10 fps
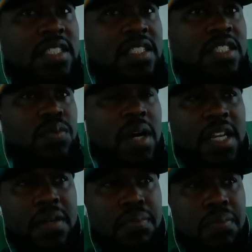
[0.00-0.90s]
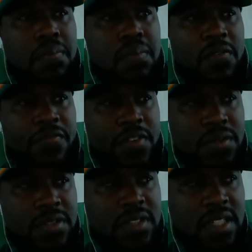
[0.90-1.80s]
sweating
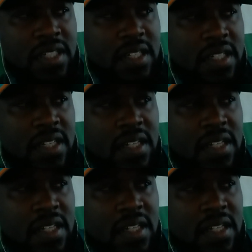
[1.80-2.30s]
profusely.